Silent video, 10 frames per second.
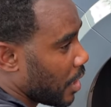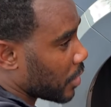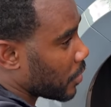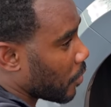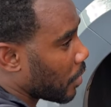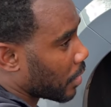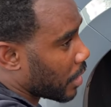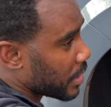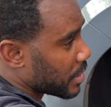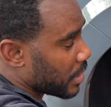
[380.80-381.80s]
the older
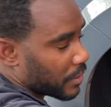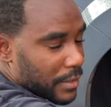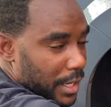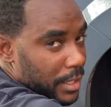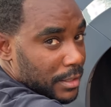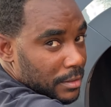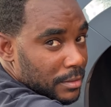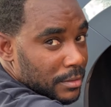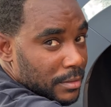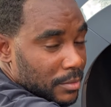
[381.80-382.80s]
cars are not even like that,
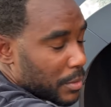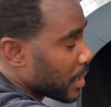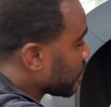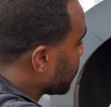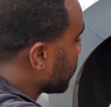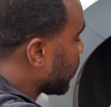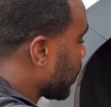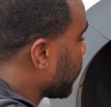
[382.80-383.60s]
mm -hmm. to be honest. Yeah,